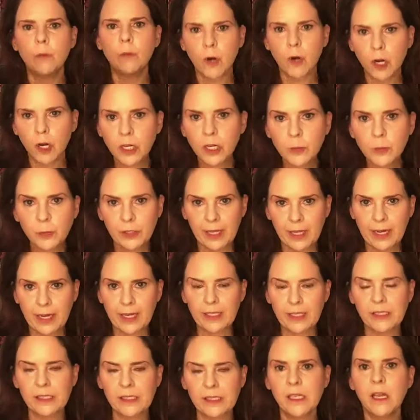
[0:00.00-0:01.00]
the
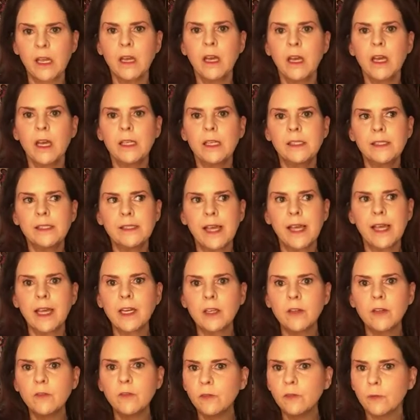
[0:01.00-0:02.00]
marketplace a set
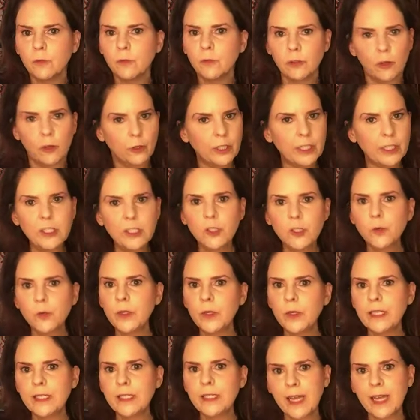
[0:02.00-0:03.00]
of learning to
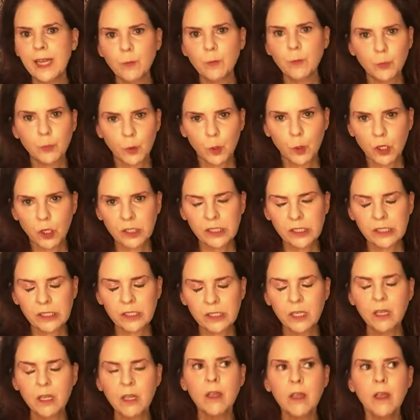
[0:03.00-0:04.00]
read type
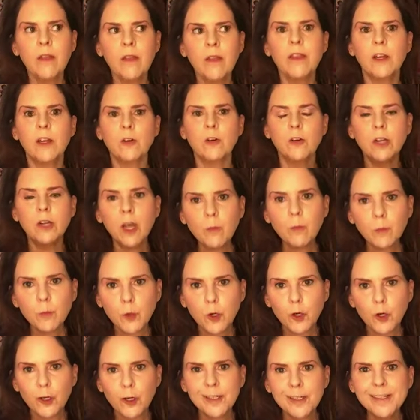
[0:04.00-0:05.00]
books that are
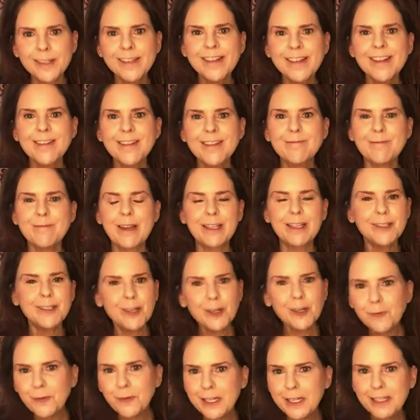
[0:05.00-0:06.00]
numbered based
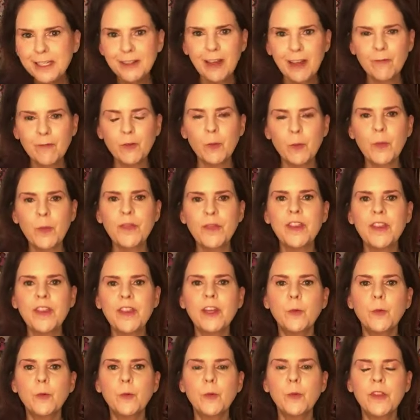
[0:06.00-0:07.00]
on reading level, but that
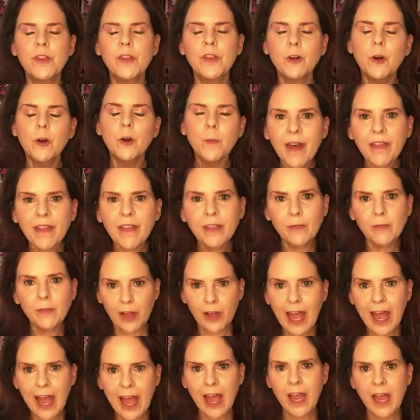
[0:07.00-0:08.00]
are that are about the
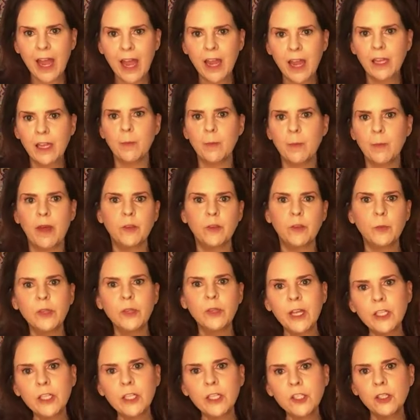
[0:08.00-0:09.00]
flag and about mm-hmm. the
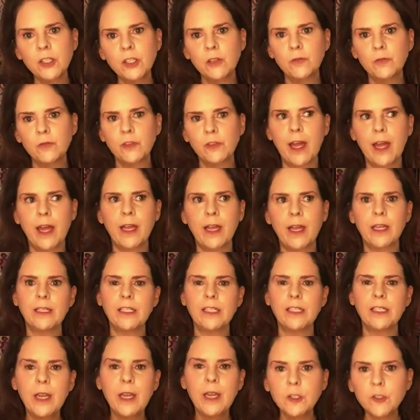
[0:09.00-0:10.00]
pledge to the flag and
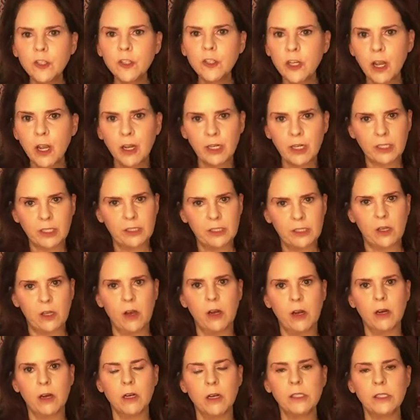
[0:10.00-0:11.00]
these patriotic
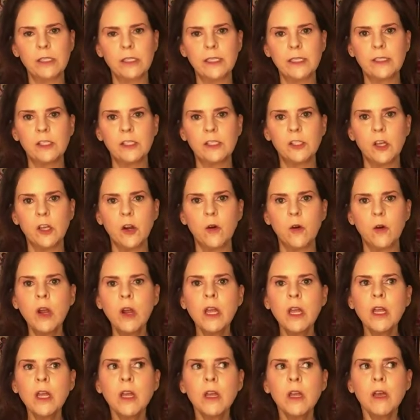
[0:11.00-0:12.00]
songs. And so,
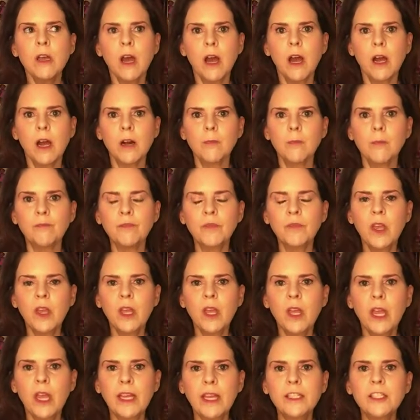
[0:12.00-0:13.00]
um,
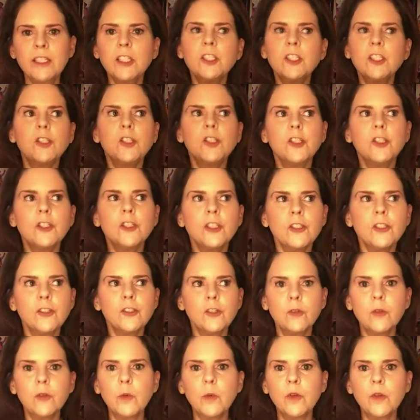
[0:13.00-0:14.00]
and to to
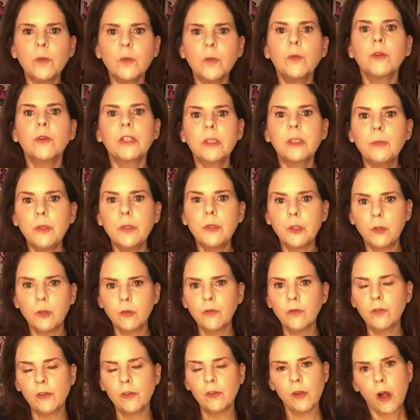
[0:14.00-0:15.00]
do it with really
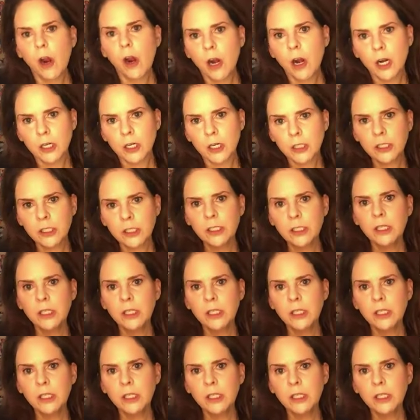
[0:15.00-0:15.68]
beautiful art